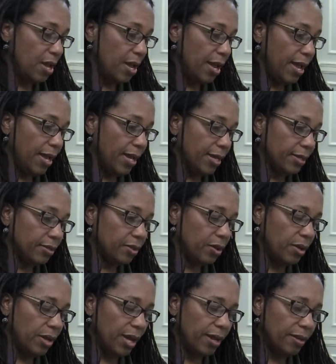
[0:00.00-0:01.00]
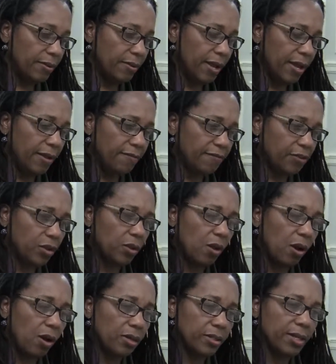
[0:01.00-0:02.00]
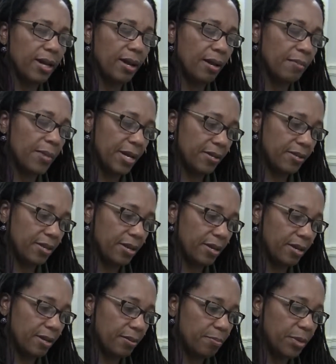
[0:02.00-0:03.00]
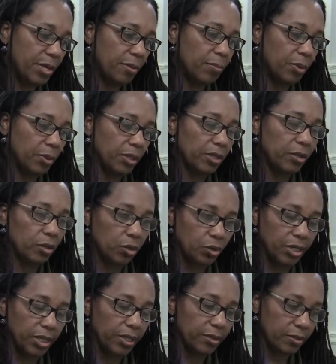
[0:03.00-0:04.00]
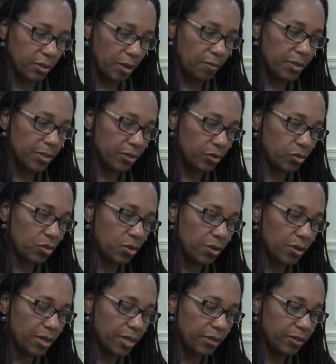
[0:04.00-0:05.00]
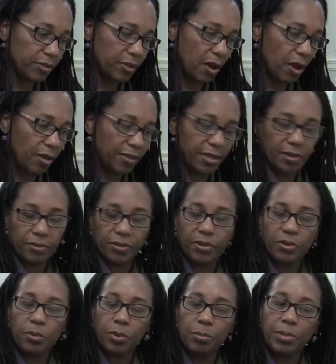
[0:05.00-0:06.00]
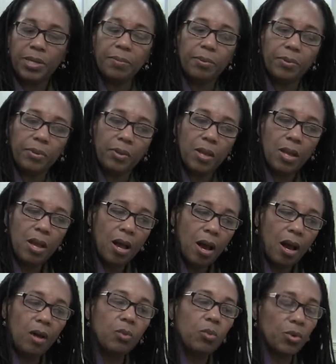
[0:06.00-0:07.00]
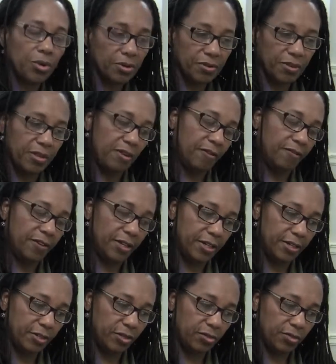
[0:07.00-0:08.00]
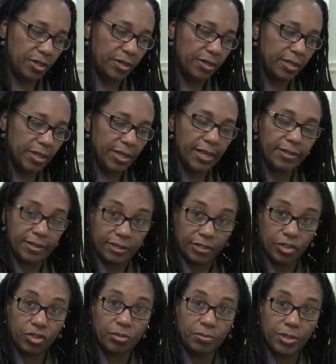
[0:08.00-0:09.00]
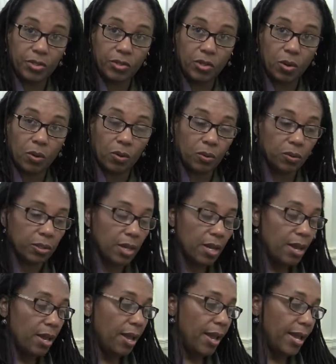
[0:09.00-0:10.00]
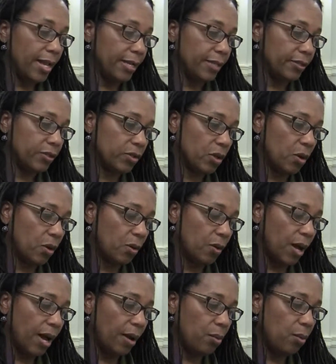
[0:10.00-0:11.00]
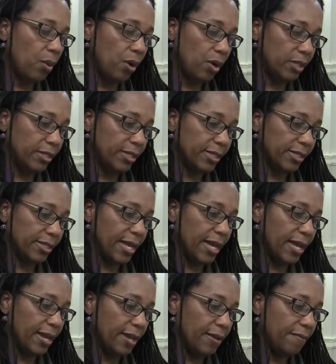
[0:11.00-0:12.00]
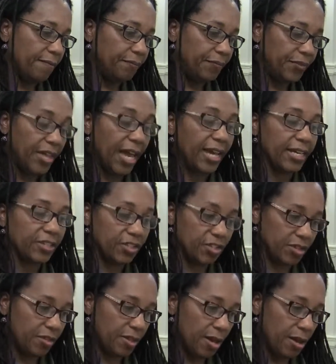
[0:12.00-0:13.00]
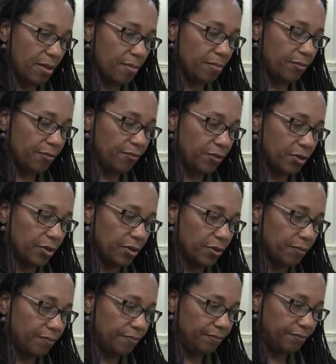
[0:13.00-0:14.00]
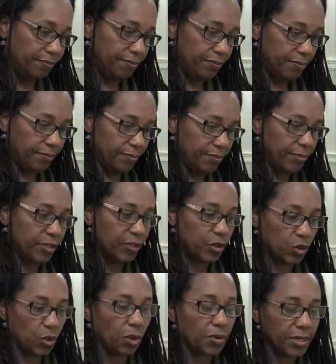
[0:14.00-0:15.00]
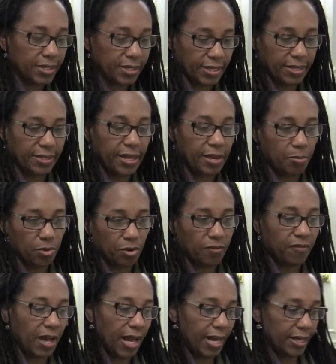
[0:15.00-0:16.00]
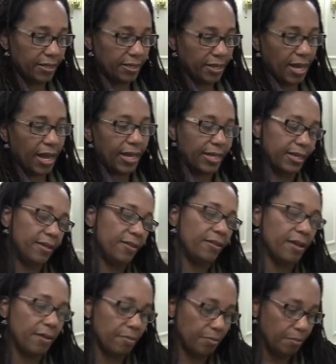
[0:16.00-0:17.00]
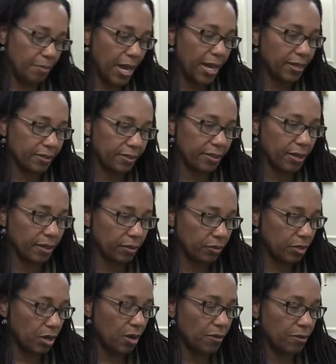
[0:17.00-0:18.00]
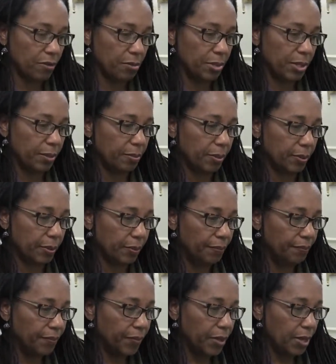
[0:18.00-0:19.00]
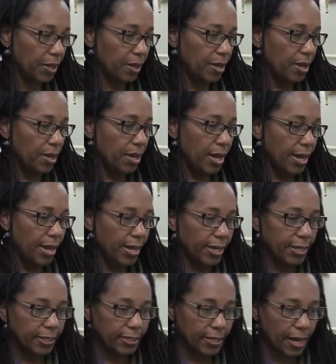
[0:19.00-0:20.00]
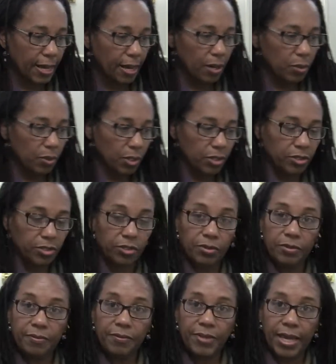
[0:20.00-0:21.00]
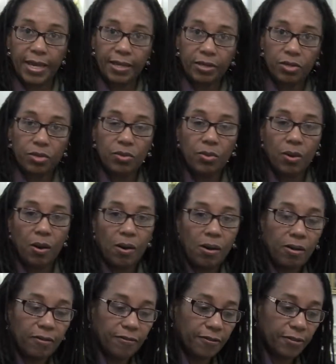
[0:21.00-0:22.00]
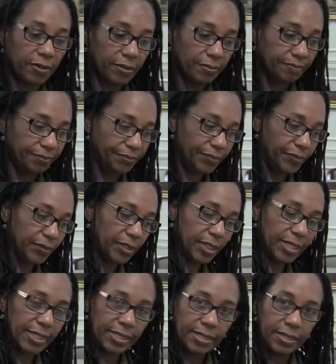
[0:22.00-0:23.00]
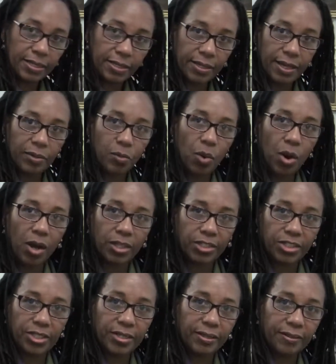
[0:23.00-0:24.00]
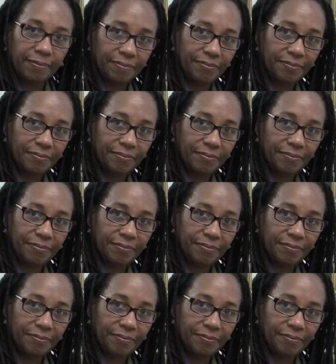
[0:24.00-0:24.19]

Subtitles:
And for a long time, I think, people, including some historians, thought there were people unworthy of a history that should be told. And so I want to say thanks to them for the stories that they provide that I can then pass down to other people. And I want to thank you all for listening and watching.